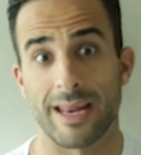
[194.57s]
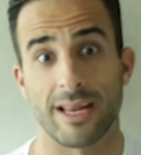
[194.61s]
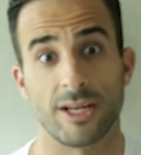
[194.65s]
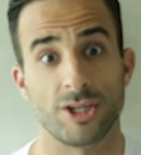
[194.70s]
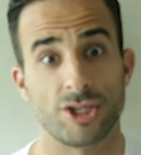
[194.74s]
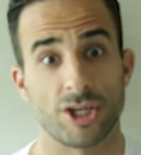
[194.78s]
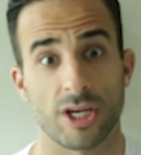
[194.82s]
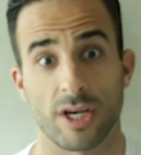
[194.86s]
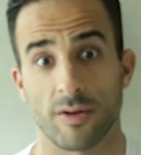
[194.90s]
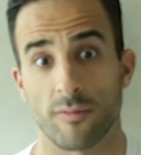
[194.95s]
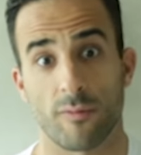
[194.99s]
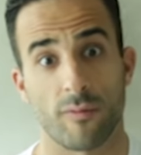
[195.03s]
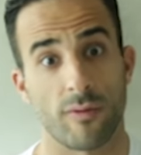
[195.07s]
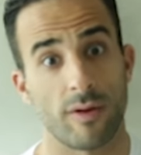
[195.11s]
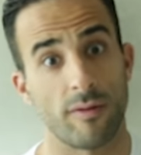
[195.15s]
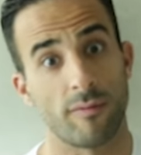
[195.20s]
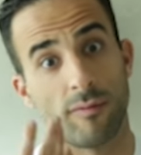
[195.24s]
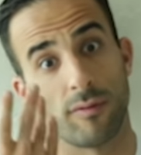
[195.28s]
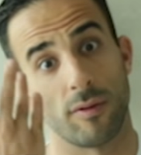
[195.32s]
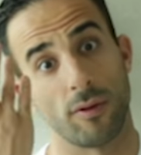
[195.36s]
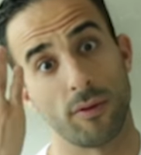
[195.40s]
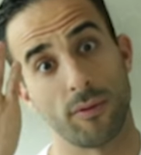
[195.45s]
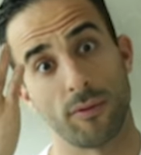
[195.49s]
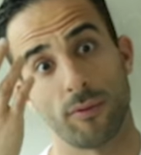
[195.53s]
Energy can free
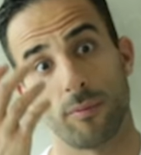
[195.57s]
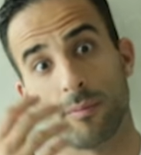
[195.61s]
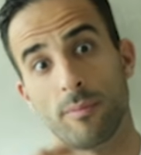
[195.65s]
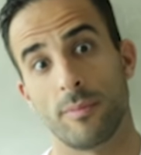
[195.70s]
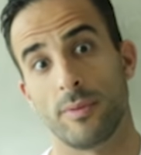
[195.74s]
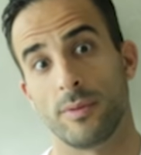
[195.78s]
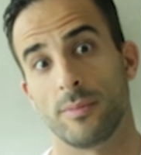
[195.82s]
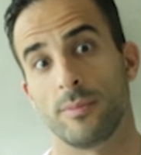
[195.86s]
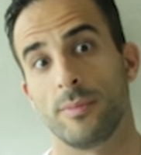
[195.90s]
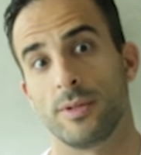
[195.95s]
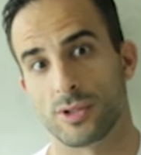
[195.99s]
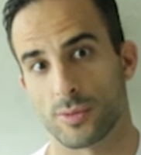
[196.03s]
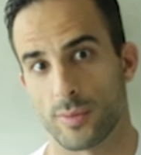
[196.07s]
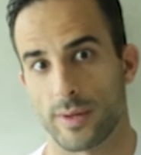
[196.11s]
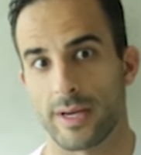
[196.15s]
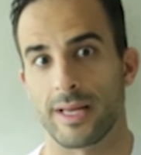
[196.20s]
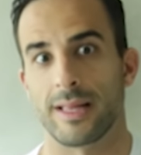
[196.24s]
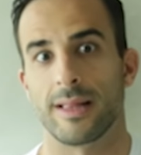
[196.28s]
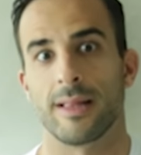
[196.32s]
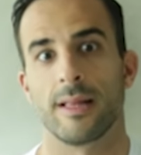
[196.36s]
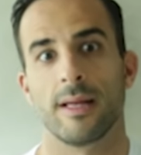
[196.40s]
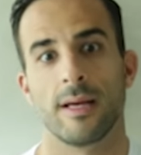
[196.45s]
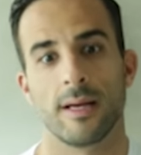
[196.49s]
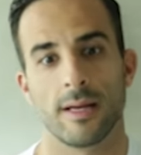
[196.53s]
flow
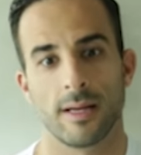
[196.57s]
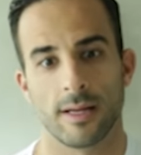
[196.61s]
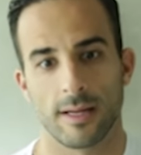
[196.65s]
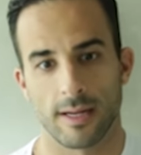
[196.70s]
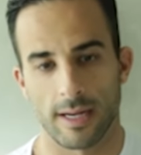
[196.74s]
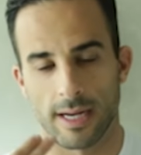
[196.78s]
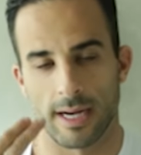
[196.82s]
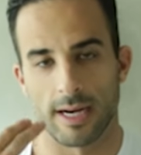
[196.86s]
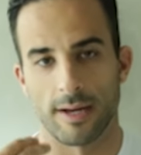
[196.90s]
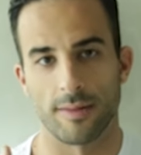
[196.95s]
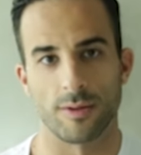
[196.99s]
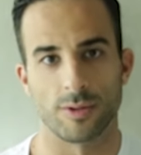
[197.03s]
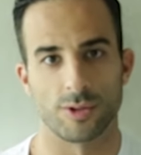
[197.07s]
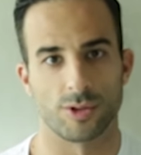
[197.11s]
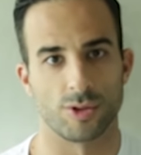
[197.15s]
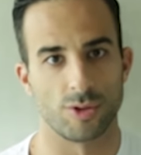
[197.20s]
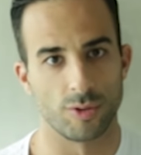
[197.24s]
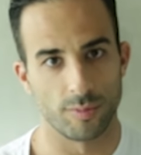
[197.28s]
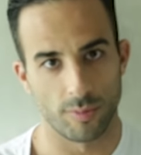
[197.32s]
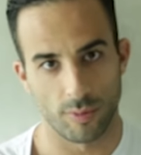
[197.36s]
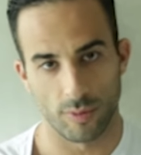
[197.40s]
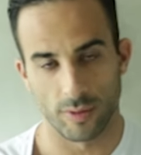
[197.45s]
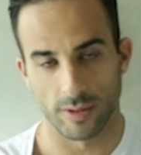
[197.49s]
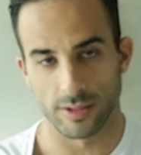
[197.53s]
between those
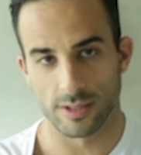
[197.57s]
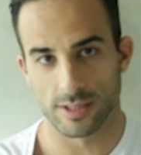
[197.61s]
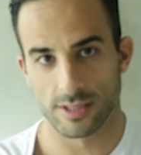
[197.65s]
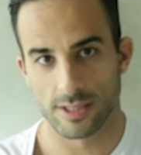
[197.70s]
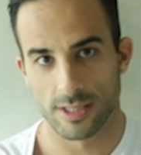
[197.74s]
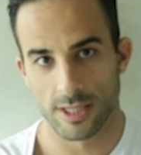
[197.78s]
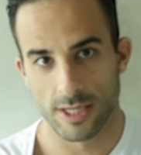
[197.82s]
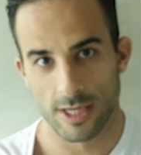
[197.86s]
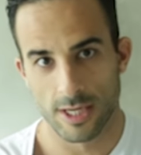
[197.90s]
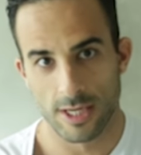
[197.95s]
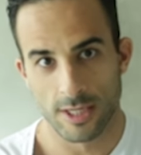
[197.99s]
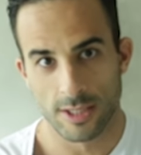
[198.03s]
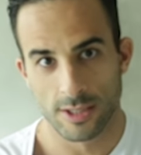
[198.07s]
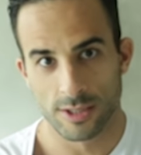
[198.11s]
two points.